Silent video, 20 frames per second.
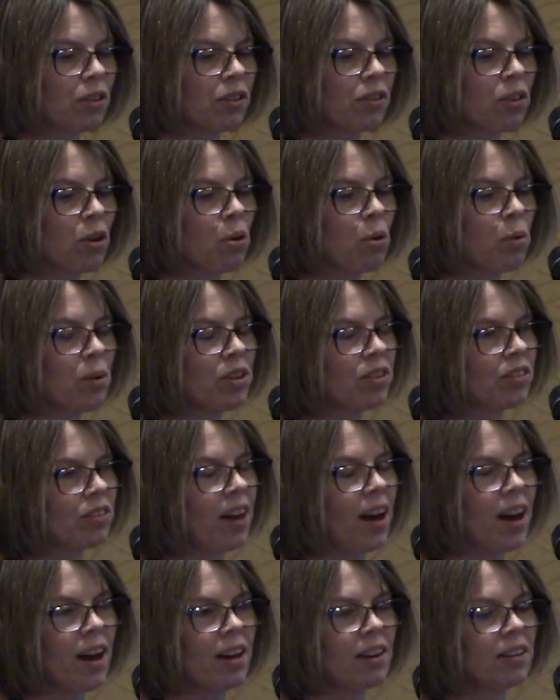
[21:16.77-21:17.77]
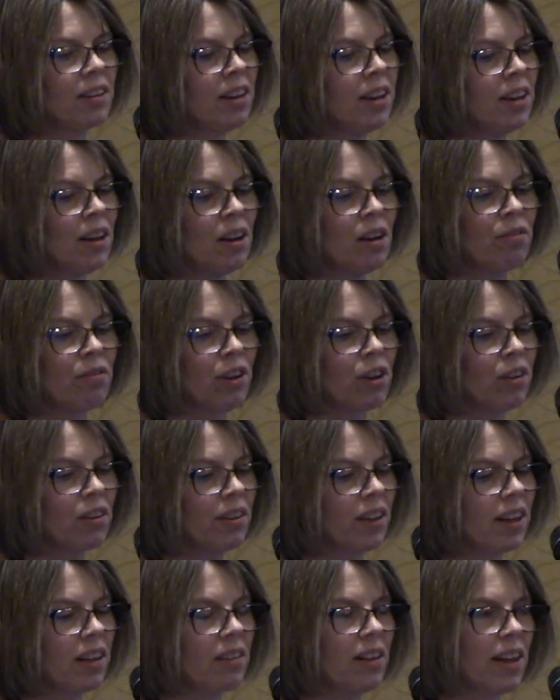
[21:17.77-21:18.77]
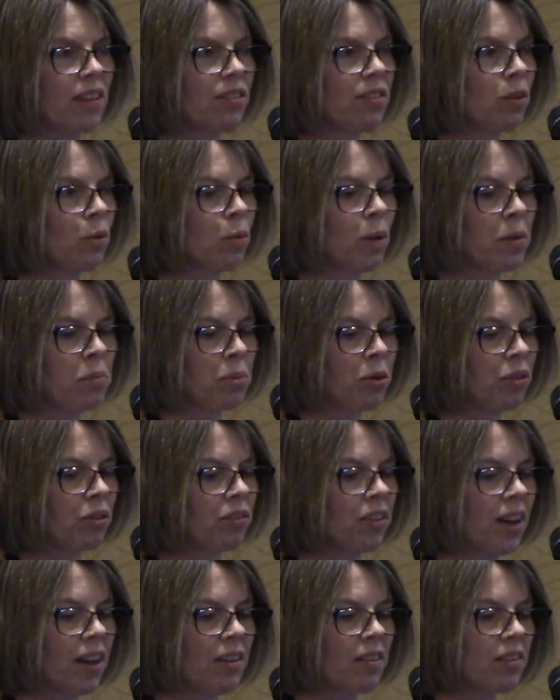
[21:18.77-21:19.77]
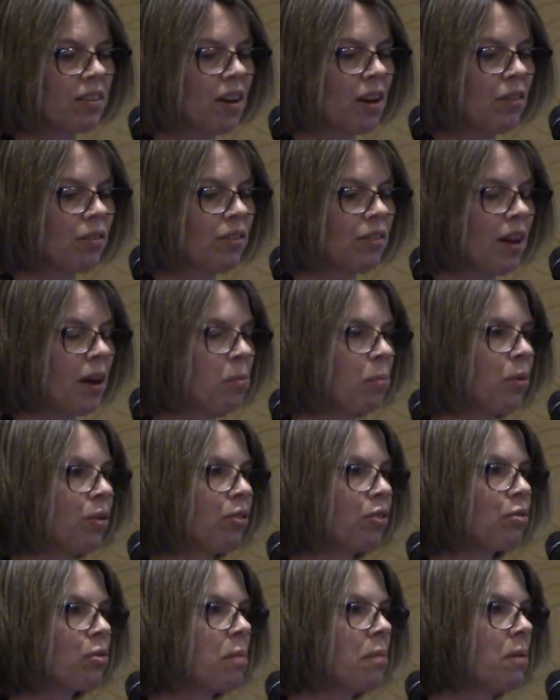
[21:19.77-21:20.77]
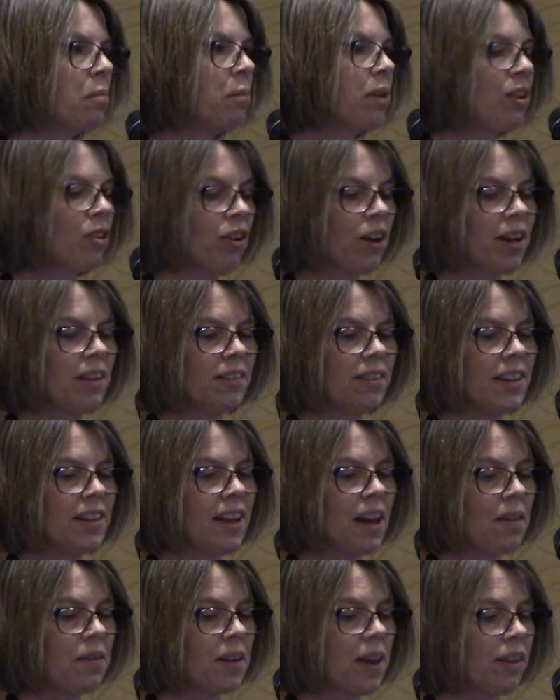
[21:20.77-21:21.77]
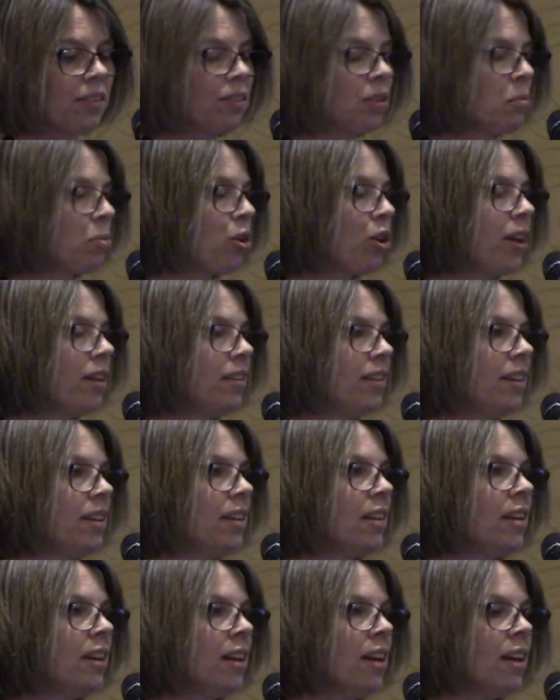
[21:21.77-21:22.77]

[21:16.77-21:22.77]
So we just had less than 1% of samples from the BRID and the SMRID